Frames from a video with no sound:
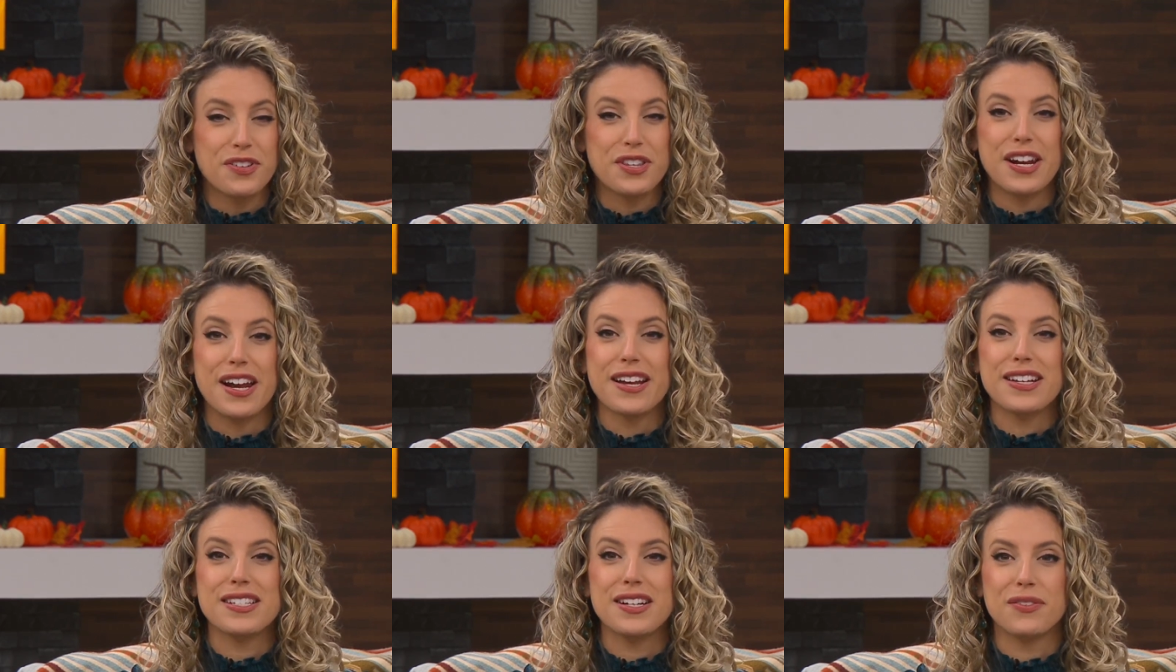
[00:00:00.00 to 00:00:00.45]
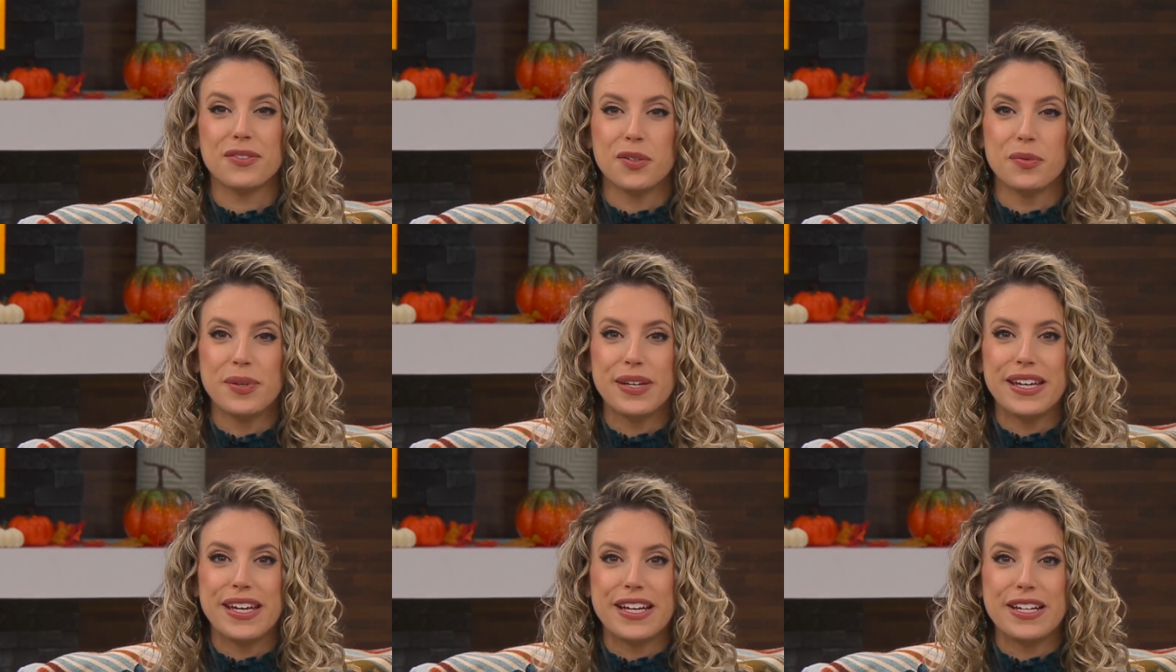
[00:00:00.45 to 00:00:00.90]
For the next
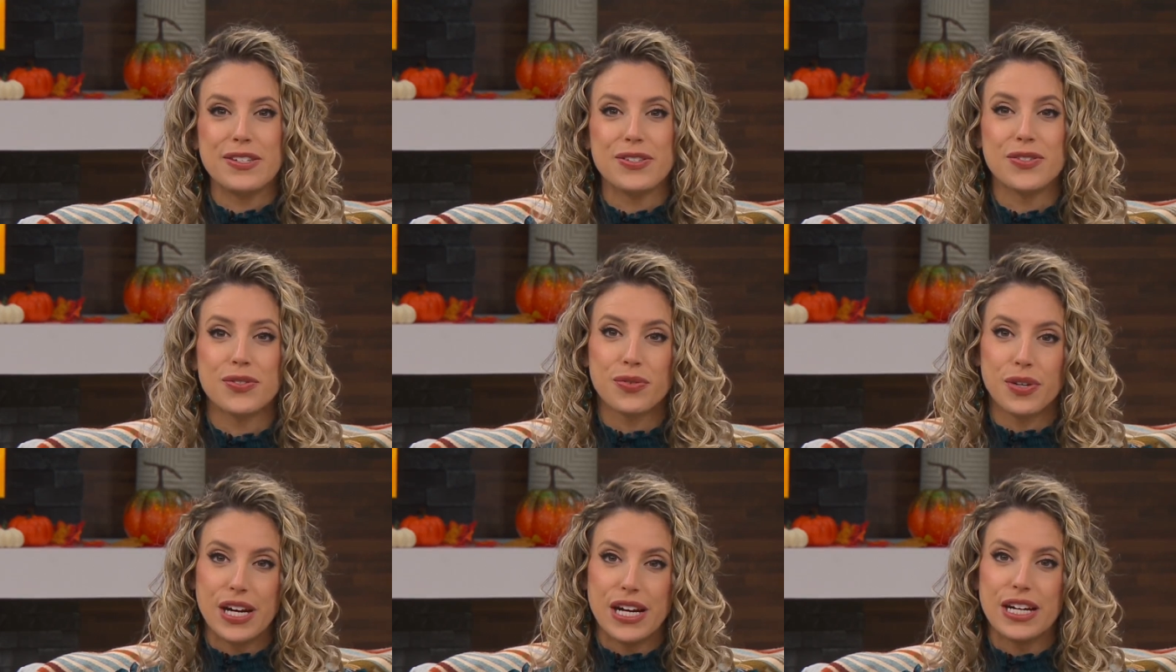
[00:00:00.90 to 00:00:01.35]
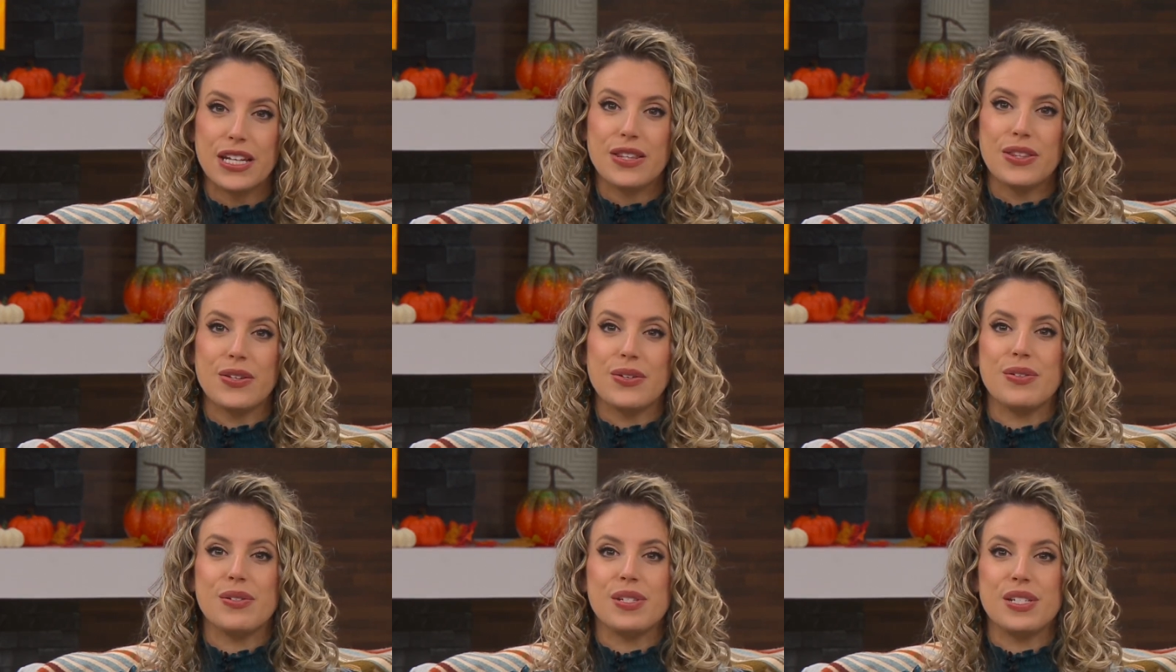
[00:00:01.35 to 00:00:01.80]
several weekends, train
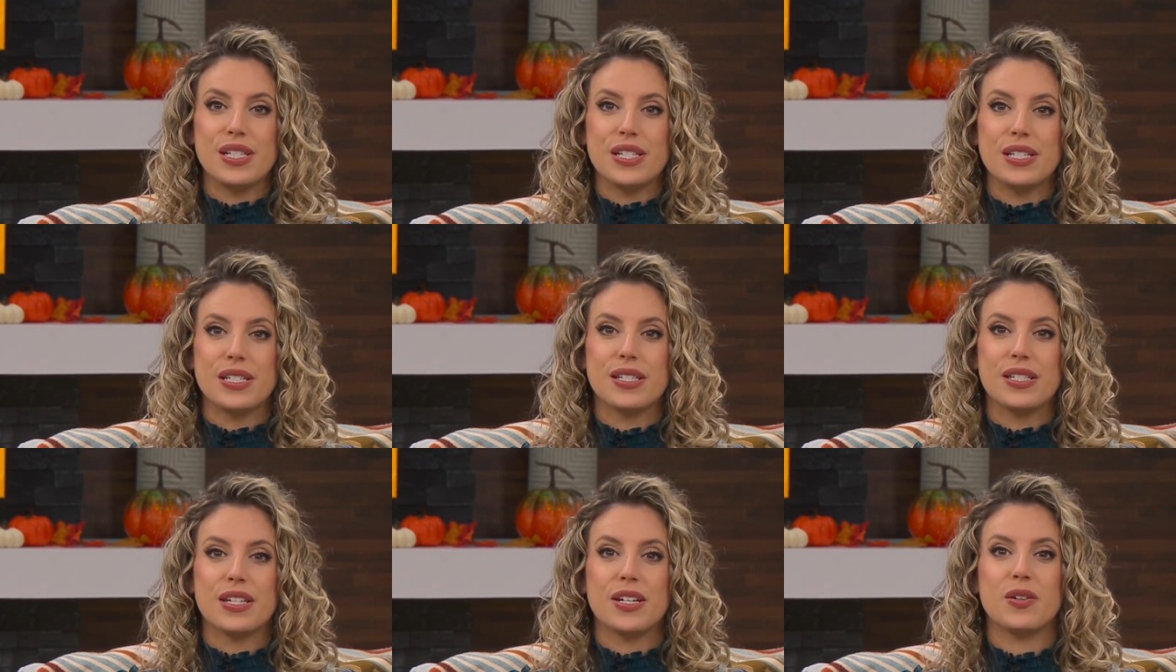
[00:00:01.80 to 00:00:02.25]
enthusiasts